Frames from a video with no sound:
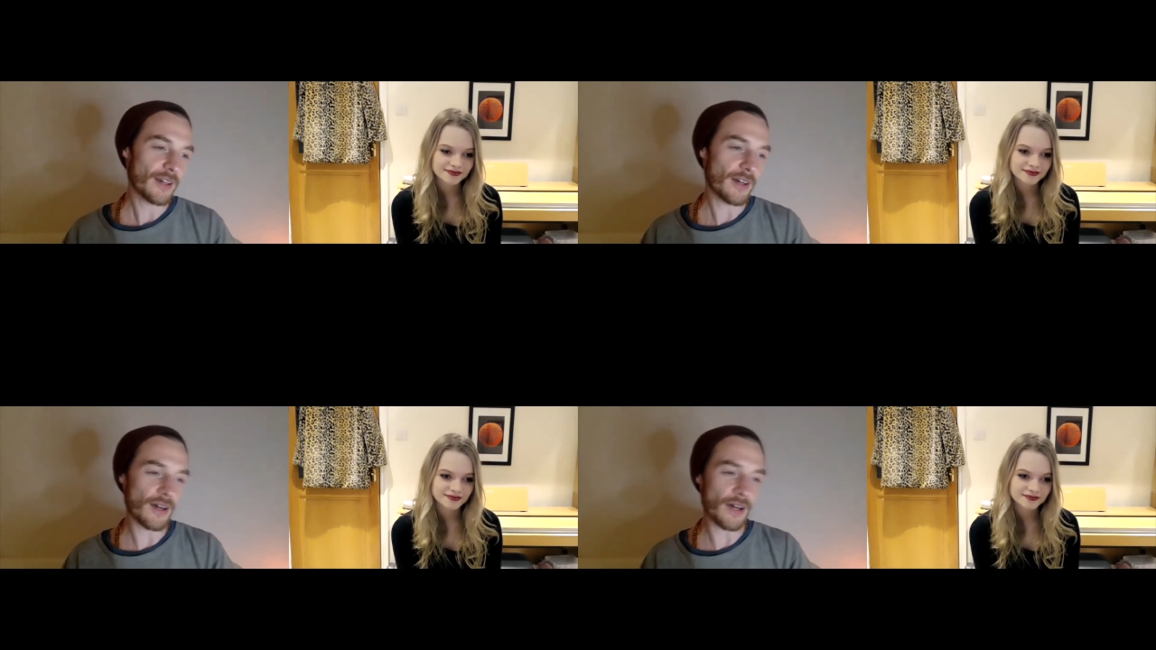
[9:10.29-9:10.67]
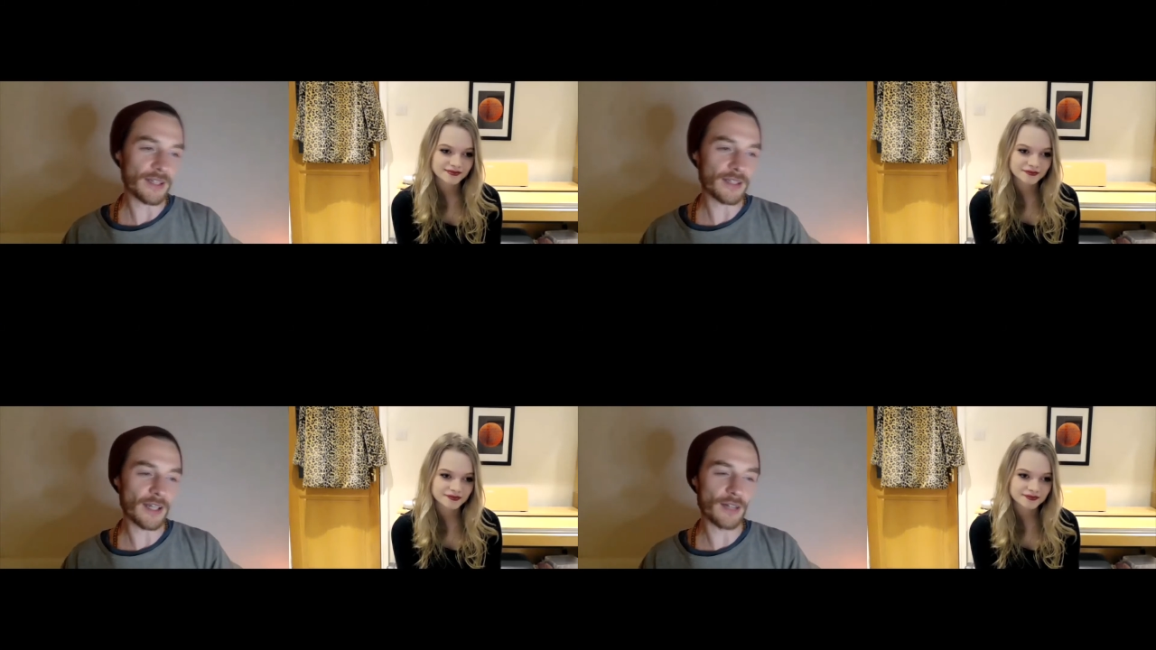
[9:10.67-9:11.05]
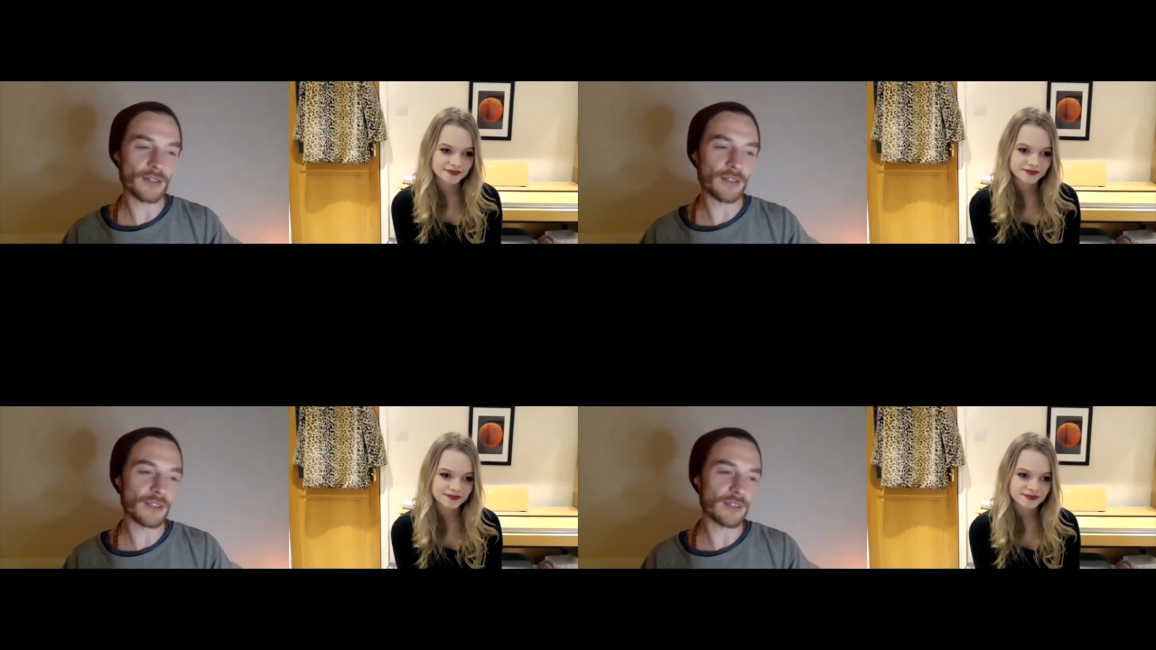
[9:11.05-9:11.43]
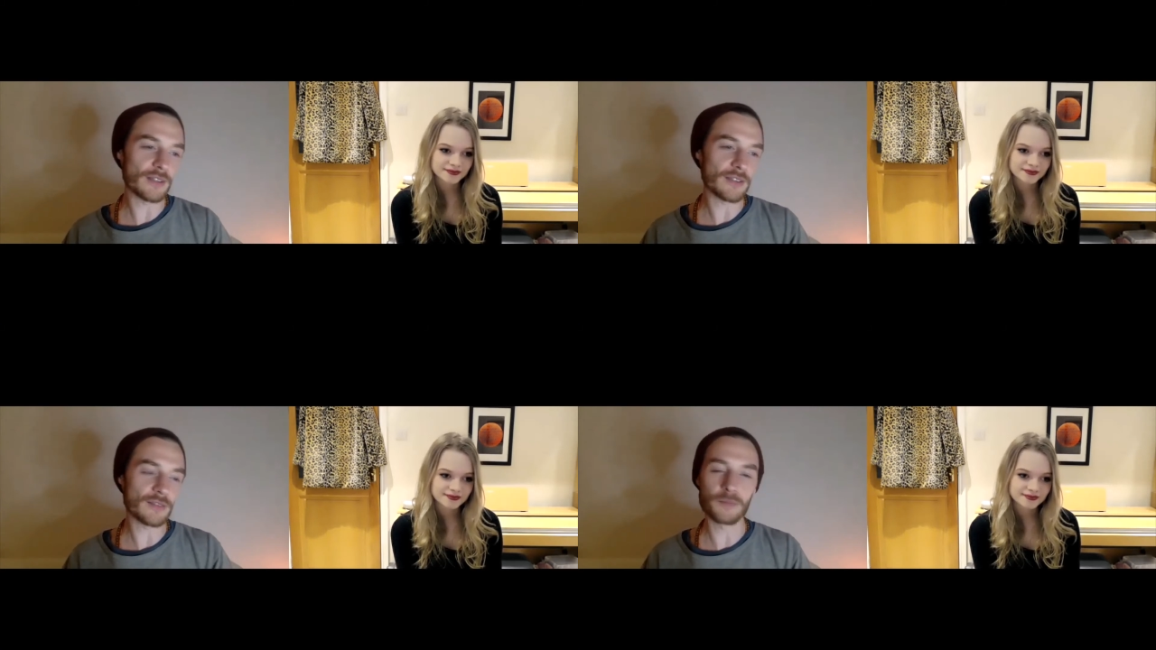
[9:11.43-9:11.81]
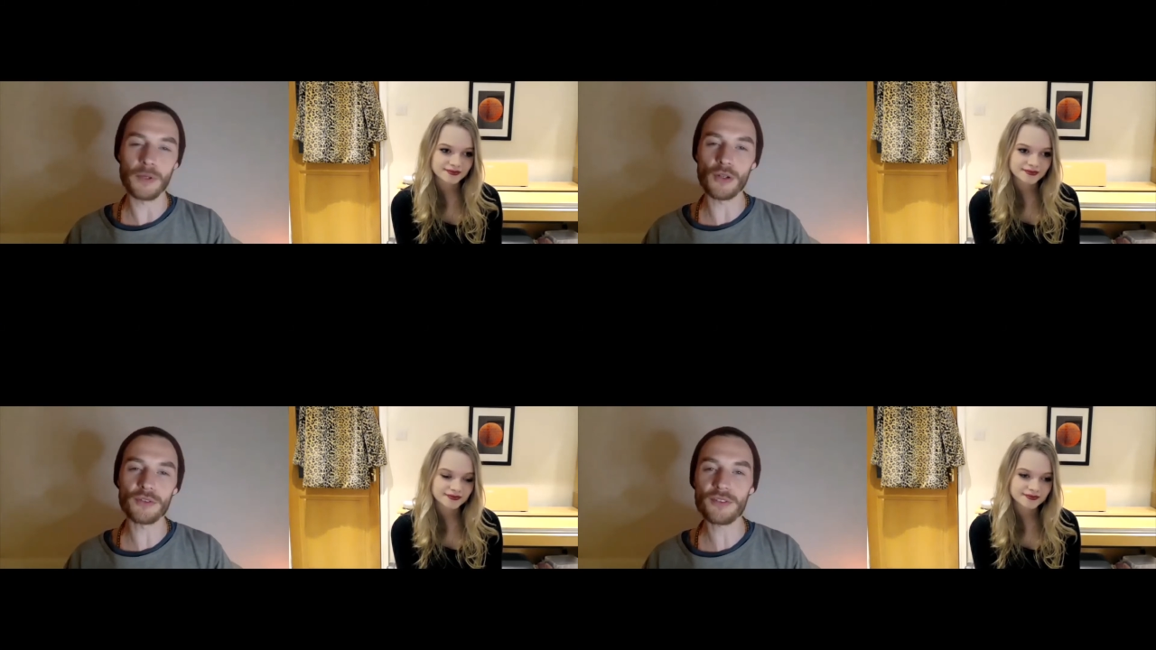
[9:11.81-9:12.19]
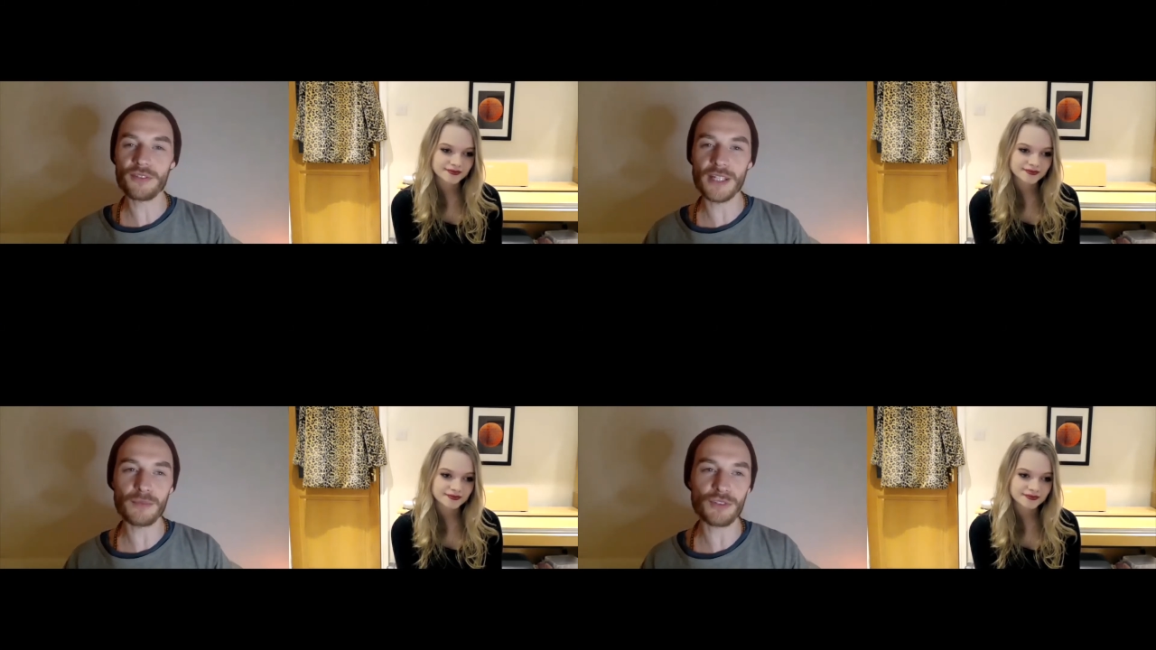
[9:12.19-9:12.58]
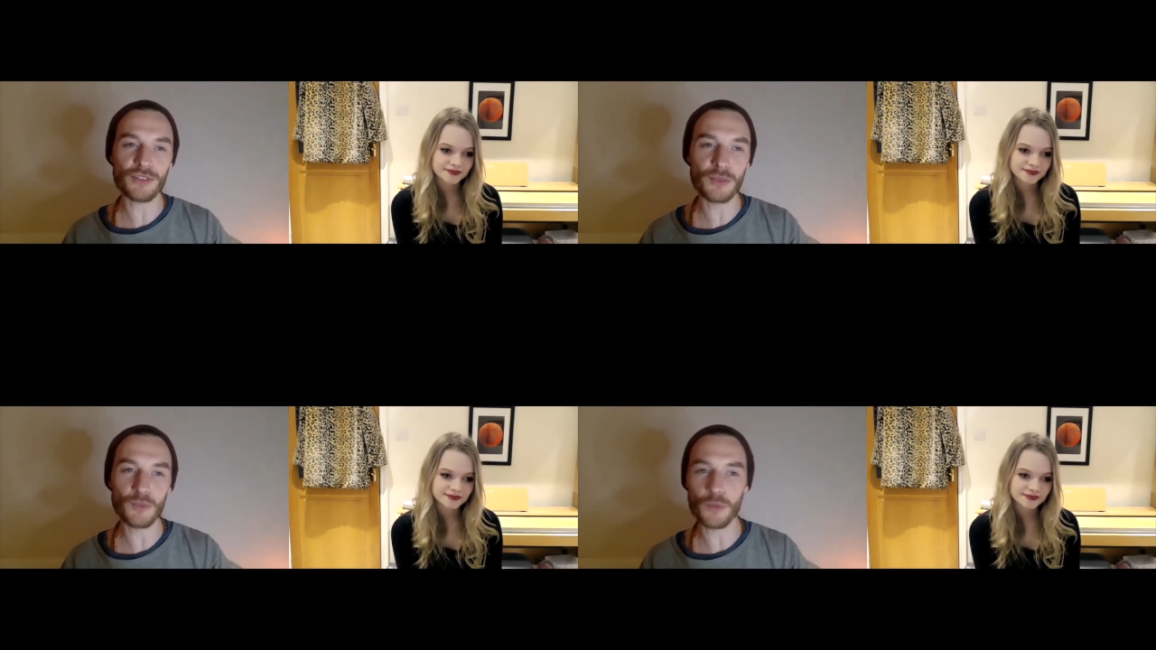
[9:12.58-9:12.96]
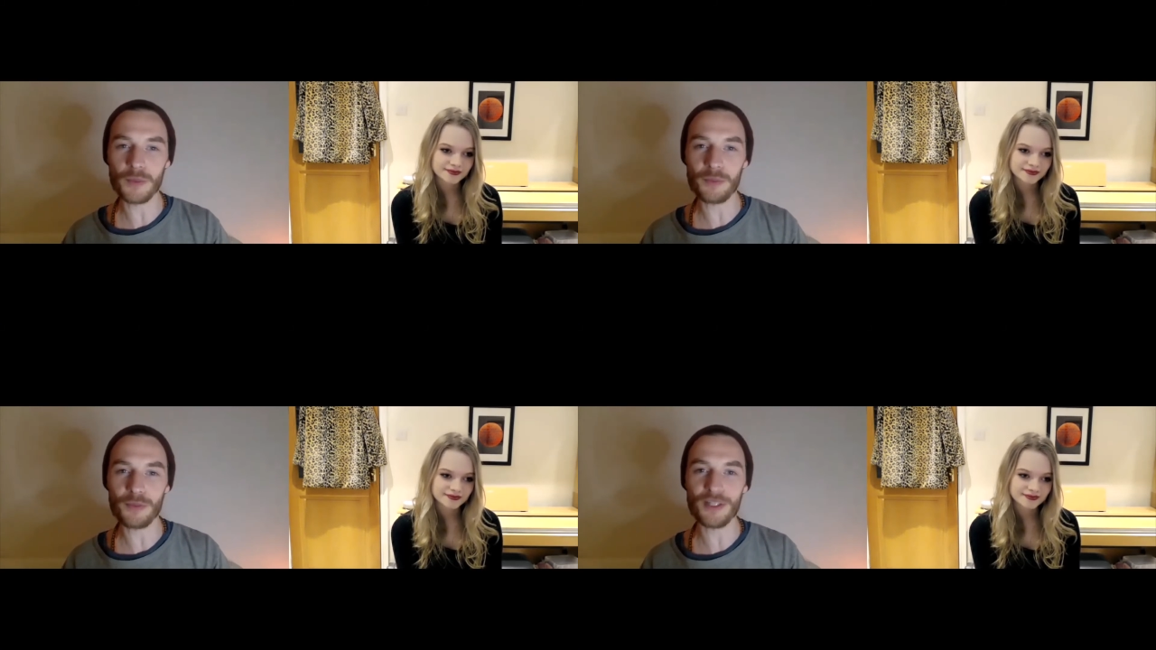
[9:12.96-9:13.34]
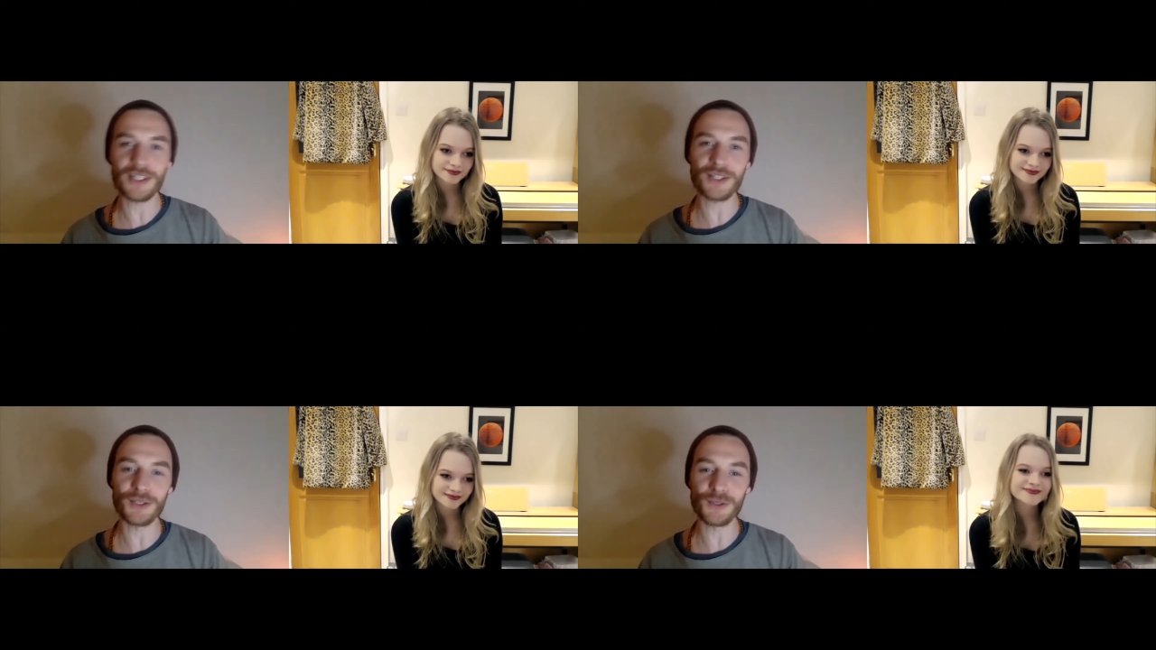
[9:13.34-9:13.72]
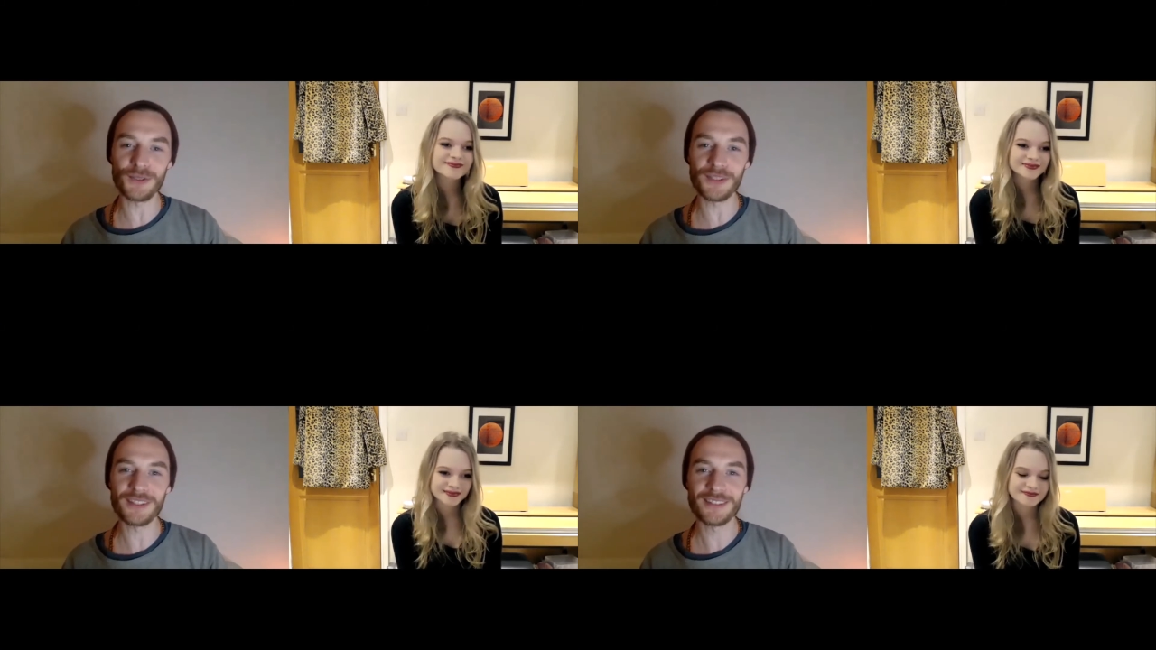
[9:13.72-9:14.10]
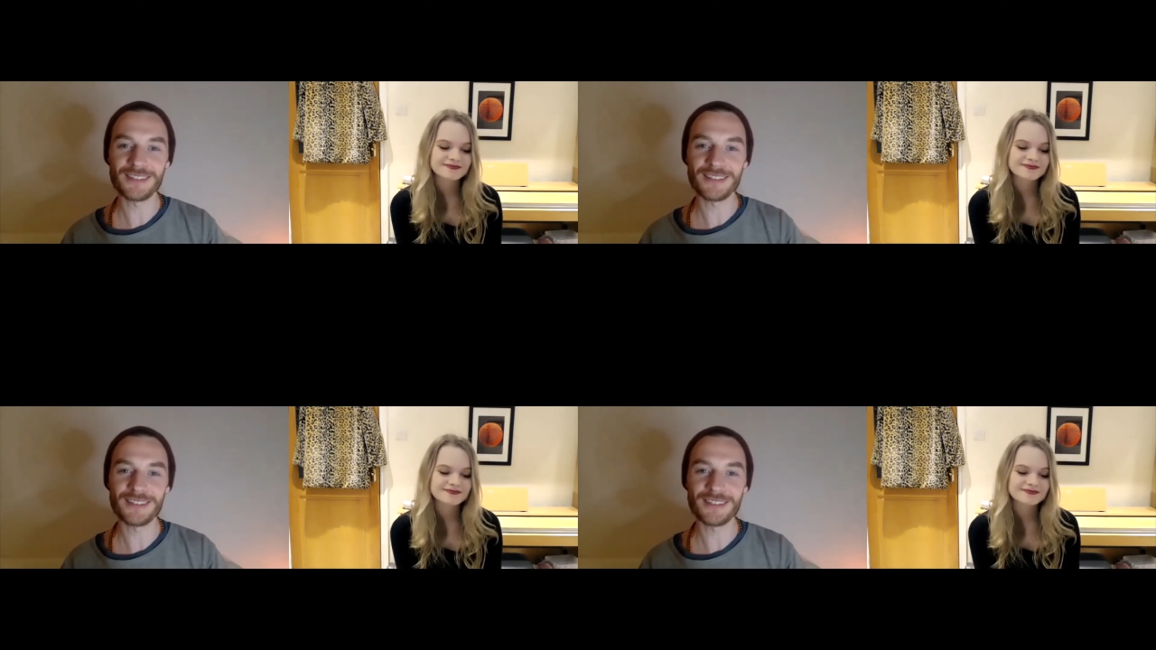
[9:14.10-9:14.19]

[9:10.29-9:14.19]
Speaker 1: Ah, I don't know, the Bond theme tune would be pretty cool.